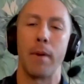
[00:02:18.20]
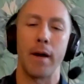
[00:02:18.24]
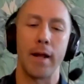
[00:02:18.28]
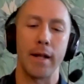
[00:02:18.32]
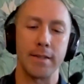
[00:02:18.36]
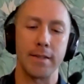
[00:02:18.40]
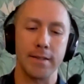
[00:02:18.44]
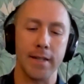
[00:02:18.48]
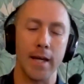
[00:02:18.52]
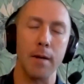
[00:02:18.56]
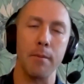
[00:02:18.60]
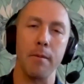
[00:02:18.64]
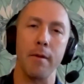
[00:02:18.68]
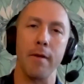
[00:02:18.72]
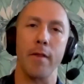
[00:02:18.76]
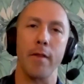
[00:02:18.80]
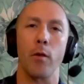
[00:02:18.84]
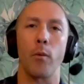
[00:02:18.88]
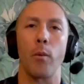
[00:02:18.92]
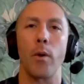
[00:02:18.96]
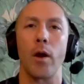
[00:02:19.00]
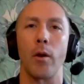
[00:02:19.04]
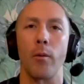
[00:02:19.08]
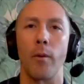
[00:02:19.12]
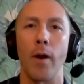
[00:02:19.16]
but it's got to be the other
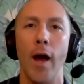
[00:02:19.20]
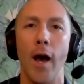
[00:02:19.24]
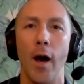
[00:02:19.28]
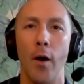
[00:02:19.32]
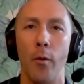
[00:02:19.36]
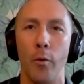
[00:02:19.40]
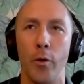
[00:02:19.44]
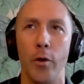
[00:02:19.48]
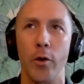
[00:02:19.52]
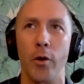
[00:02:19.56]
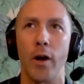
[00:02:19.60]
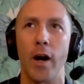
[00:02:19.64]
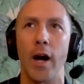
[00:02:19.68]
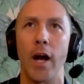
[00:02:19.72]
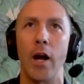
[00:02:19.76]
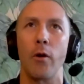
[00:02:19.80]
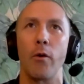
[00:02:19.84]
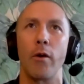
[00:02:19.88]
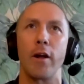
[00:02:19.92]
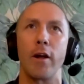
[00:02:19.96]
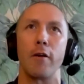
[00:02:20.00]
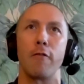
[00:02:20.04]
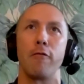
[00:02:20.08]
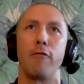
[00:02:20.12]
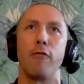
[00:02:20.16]
way around, where you're
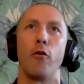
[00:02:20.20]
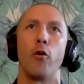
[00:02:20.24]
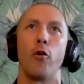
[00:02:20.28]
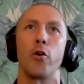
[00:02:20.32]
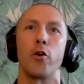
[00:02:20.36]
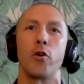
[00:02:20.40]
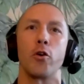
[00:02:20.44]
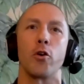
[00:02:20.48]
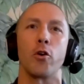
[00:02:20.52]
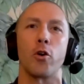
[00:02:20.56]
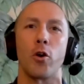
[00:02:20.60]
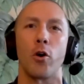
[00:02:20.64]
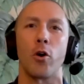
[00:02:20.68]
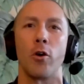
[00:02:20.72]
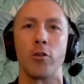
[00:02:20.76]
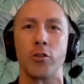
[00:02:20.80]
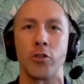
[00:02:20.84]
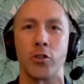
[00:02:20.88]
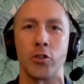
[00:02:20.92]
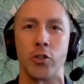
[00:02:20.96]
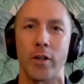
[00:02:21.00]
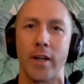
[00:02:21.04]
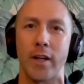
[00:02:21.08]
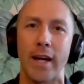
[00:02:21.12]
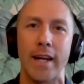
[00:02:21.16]
hiring for your
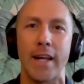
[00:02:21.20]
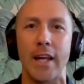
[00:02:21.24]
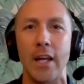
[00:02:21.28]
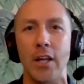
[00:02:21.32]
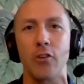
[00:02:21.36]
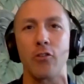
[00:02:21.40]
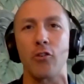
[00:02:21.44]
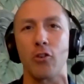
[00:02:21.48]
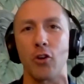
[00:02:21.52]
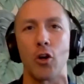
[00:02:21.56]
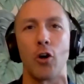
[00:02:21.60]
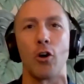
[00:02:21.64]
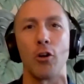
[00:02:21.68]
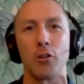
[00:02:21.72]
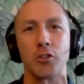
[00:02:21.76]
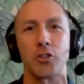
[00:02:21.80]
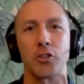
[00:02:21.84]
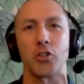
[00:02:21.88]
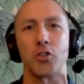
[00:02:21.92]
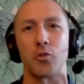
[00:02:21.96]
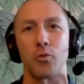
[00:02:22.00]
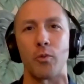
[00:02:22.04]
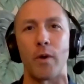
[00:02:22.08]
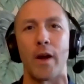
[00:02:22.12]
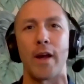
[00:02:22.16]
culture. You got to get your
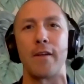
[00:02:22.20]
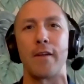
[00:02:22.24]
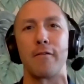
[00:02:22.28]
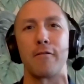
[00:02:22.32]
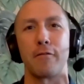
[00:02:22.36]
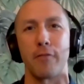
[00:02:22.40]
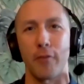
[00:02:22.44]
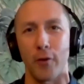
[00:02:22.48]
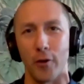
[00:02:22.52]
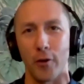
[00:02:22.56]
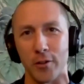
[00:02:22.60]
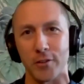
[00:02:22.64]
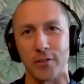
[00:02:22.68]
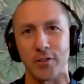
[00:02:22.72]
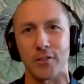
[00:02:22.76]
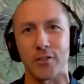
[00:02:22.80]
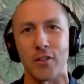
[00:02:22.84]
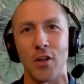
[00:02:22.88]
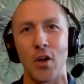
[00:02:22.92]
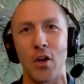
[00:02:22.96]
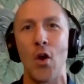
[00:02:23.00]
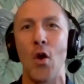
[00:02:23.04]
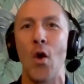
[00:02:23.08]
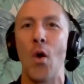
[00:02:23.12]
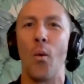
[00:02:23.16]
culture right first,
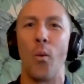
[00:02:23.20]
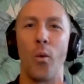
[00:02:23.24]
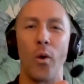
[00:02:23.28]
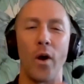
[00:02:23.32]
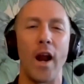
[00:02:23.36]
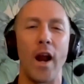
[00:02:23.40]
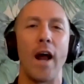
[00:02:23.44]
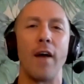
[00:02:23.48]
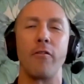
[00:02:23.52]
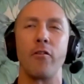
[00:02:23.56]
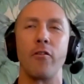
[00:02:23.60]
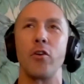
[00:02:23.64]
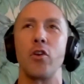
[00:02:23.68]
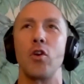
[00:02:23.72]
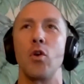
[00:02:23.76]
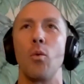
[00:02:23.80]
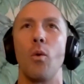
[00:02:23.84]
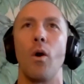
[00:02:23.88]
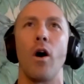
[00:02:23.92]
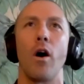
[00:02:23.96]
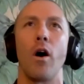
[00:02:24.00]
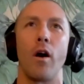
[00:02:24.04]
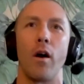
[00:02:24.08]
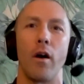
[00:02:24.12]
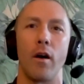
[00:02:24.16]
wherever
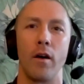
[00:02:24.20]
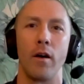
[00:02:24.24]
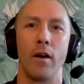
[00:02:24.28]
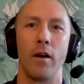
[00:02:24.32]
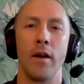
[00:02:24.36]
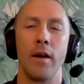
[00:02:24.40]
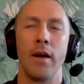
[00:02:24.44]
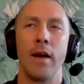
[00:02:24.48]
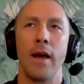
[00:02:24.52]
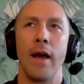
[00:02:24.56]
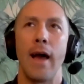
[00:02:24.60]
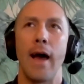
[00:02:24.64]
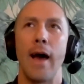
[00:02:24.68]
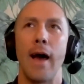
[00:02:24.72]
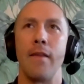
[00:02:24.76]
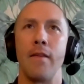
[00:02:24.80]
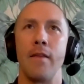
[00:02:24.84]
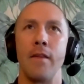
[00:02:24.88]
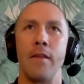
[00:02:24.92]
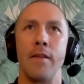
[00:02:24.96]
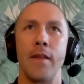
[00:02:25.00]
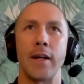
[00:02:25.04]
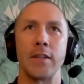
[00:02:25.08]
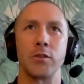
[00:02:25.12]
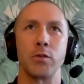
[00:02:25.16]
you are. And
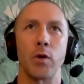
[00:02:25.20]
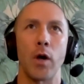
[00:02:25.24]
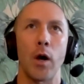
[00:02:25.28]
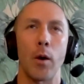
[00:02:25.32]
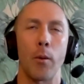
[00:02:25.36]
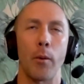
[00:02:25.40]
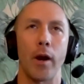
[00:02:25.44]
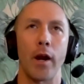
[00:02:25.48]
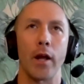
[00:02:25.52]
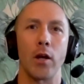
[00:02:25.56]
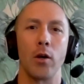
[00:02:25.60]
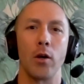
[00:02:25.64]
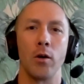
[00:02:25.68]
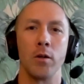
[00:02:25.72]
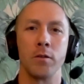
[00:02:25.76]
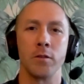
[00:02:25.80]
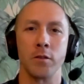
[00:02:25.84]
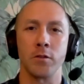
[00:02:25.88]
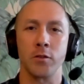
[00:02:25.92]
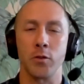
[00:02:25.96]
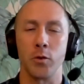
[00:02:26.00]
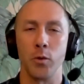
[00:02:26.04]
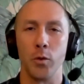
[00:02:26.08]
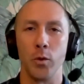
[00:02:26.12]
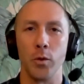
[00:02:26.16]
that's why when I go into
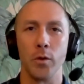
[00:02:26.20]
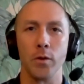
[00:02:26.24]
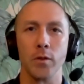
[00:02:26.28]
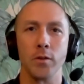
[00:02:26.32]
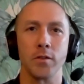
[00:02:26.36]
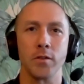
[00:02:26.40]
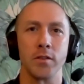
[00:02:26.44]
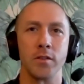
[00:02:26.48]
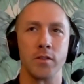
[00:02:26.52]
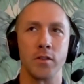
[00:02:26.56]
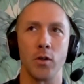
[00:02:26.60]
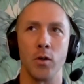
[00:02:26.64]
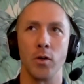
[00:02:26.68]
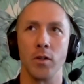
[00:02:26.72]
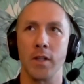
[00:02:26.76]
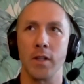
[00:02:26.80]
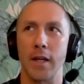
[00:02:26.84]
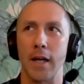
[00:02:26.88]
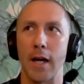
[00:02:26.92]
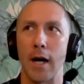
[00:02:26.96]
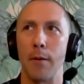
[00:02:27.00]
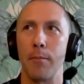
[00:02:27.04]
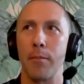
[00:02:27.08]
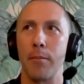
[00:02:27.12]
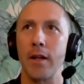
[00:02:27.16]
schools and go into
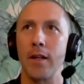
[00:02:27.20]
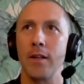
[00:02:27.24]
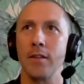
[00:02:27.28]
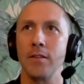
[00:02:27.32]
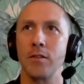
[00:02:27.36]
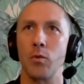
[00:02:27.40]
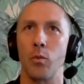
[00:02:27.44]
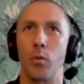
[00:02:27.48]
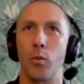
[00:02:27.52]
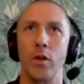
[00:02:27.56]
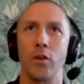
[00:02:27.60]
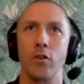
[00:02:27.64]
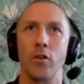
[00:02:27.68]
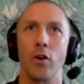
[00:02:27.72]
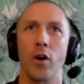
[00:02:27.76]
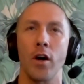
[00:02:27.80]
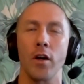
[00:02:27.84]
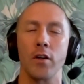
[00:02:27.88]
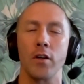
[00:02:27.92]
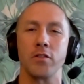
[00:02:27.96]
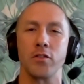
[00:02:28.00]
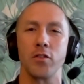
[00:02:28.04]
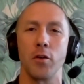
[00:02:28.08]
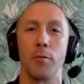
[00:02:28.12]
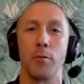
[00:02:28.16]
companies, we
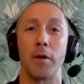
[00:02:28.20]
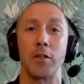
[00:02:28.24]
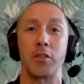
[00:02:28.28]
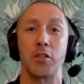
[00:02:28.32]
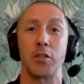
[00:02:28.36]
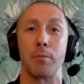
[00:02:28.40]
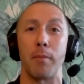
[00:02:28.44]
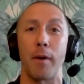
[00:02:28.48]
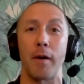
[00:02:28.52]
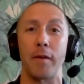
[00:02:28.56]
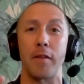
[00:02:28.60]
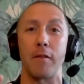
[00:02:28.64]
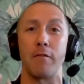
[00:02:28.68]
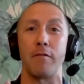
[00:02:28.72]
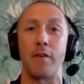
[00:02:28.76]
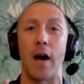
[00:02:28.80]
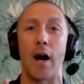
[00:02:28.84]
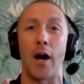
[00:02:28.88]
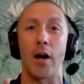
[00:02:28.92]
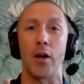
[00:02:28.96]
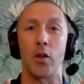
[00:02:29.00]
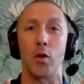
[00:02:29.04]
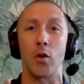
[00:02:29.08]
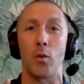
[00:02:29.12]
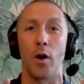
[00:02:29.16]
talk so much about the
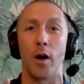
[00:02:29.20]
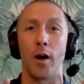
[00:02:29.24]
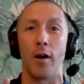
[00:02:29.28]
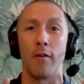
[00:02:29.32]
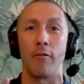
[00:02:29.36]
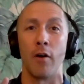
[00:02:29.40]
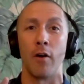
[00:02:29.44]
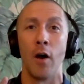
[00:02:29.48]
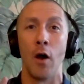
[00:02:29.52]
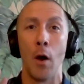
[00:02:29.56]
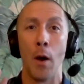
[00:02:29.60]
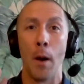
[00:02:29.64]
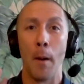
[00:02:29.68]
value of